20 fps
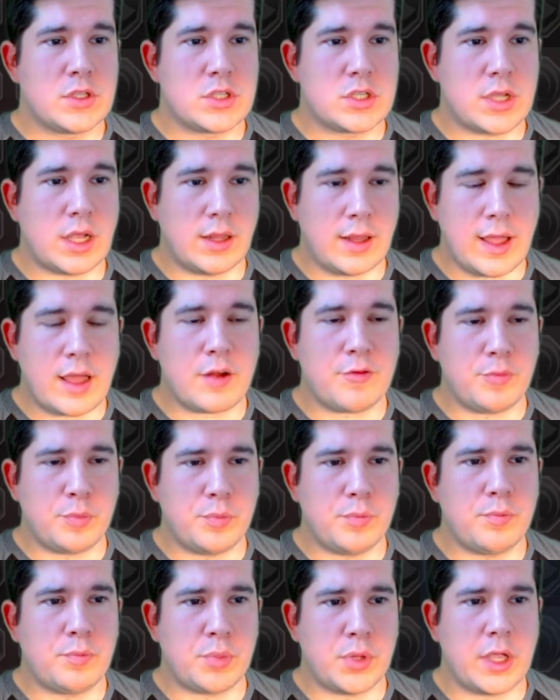A lot of
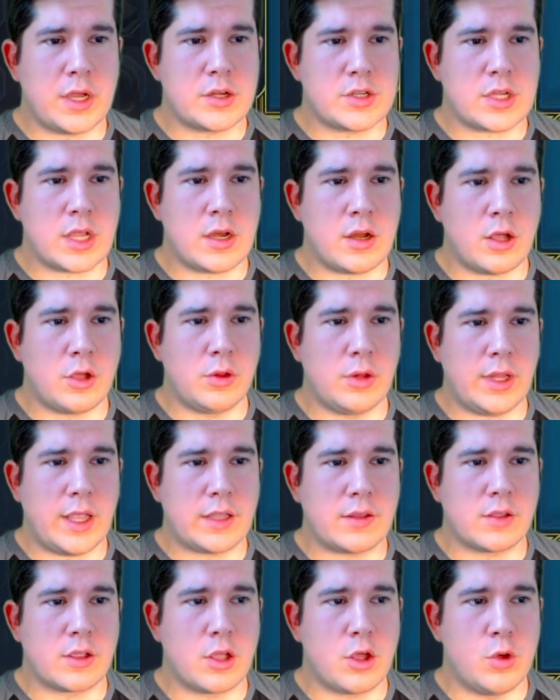players I know
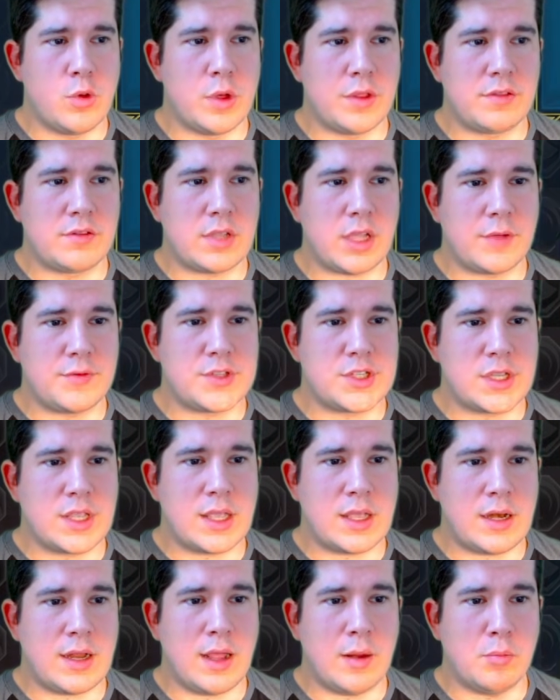like to go with Tough
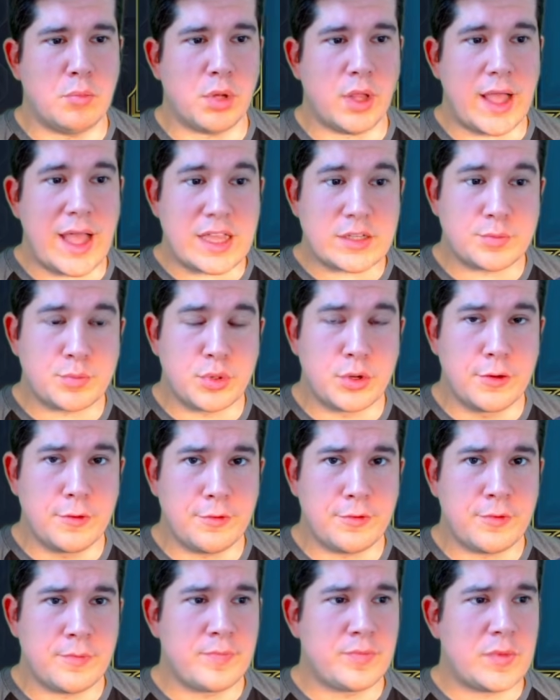Skin and Blast
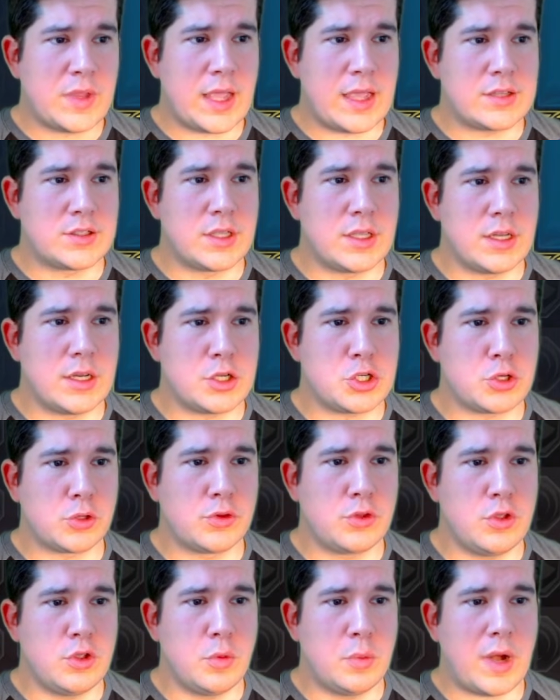Proof as the initial
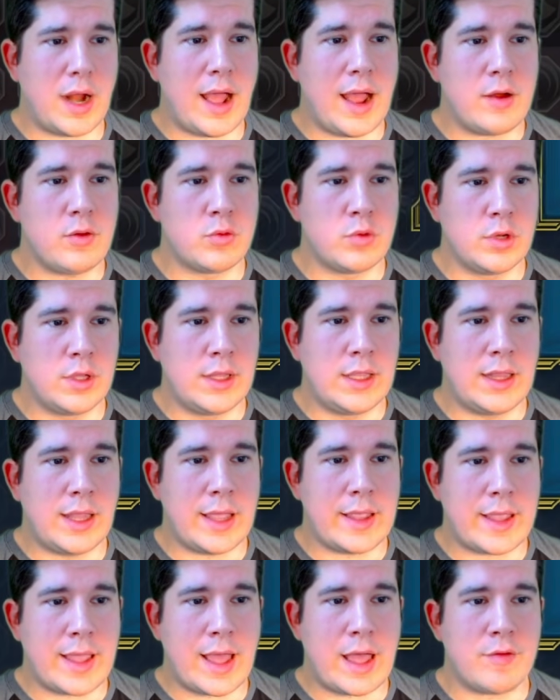two, but I really
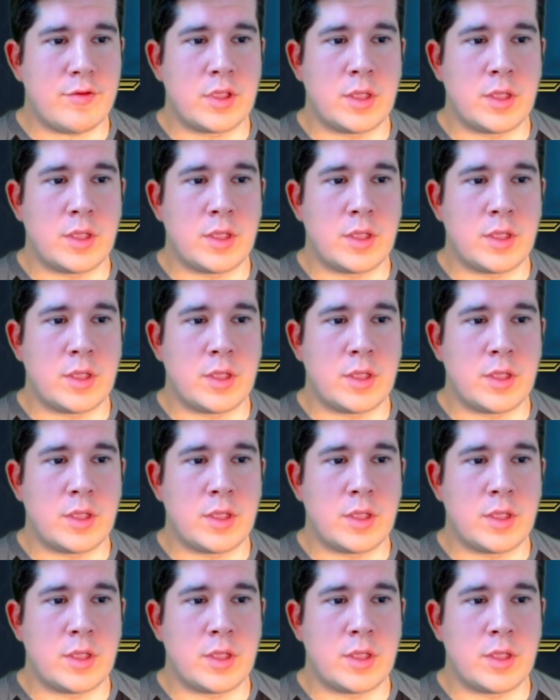like having